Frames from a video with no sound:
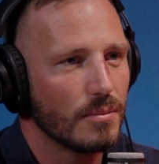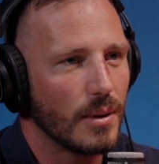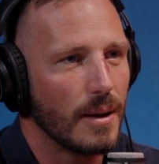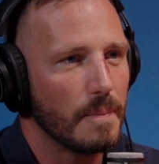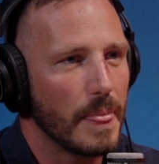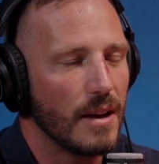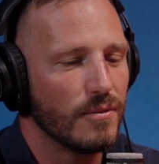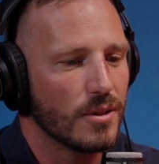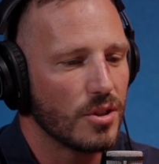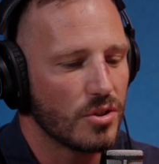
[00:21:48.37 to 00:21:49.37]
But
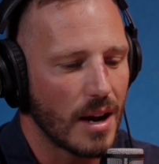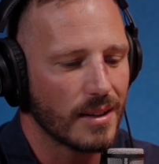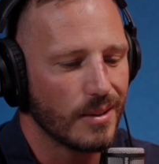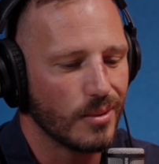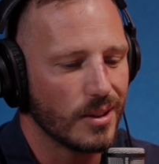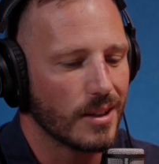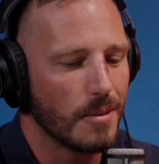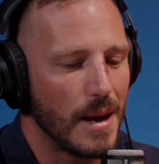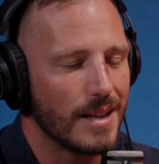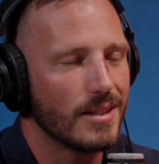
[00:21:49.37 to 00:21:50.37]
if you're struggling with the
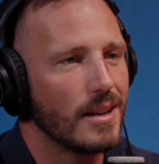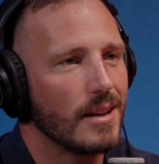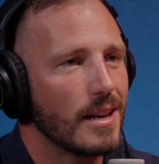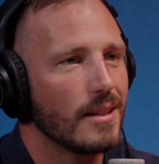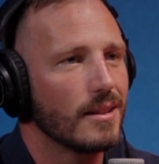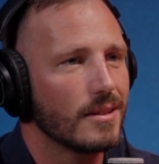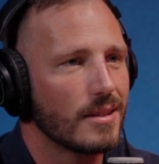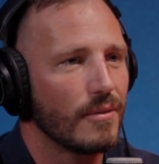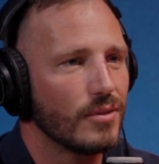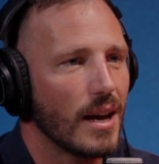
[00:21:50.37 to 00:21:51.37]
capacity to get this
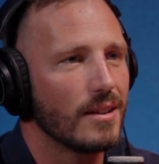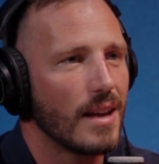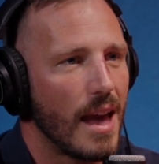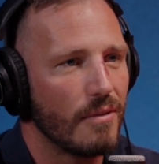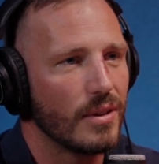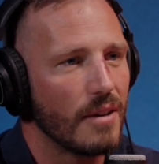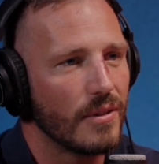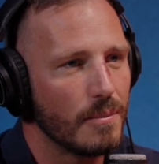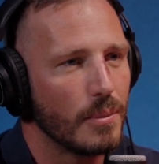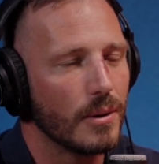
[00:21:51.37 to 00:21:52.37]
stuff done, to have
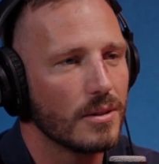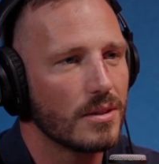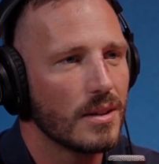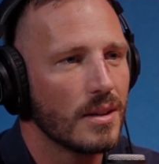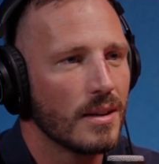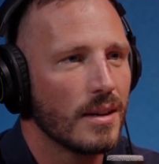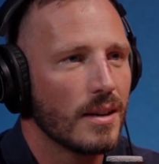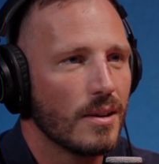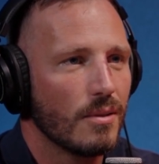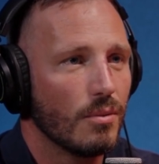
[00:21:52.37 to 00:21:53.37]
enough inputs,
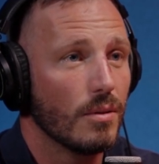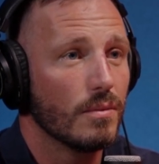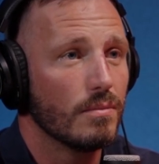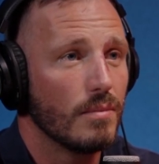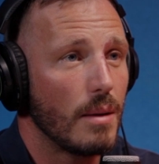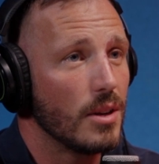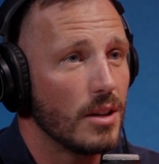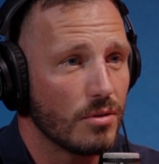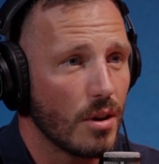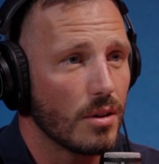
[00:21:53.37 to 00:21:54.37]
well, maybe you
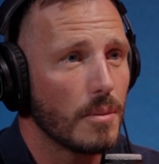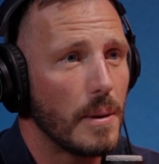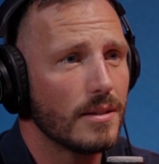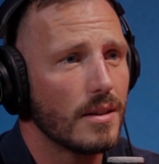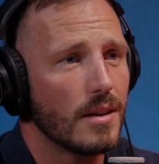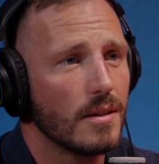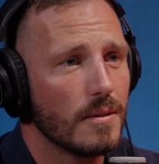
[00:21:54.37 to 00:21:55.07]
need to grow your capacity.